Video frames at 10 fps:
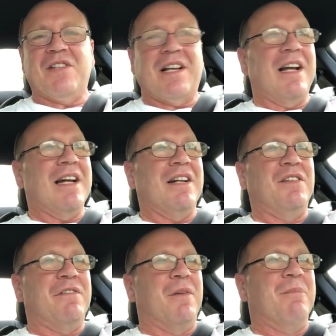It's like I got a
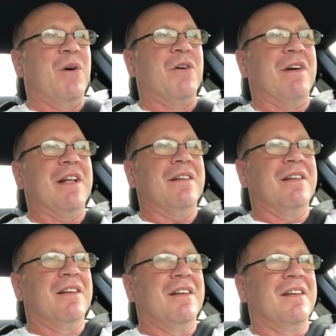different motor in it.
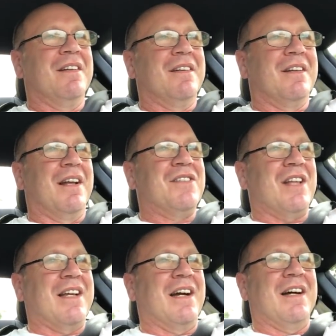It's
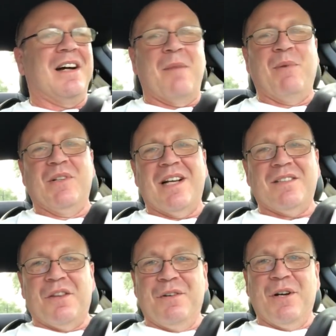like I pulled
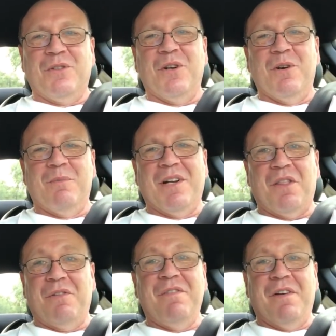out the 302 and put a
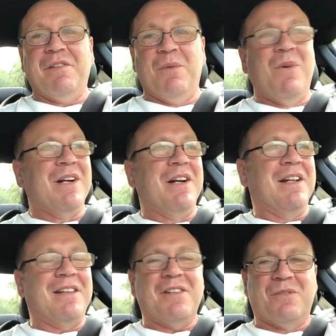351 in
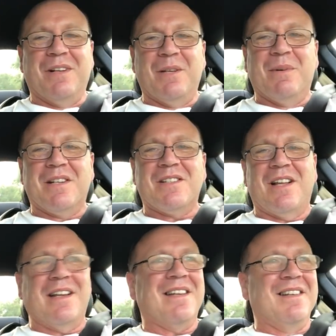it. That's really what it's
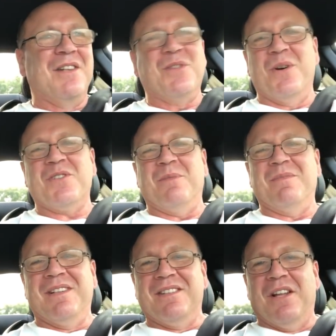like. It's awesome.
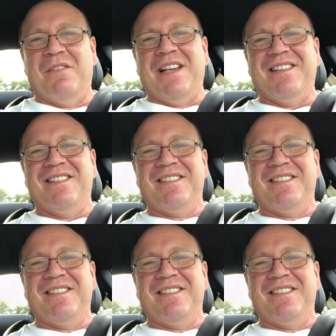Love it.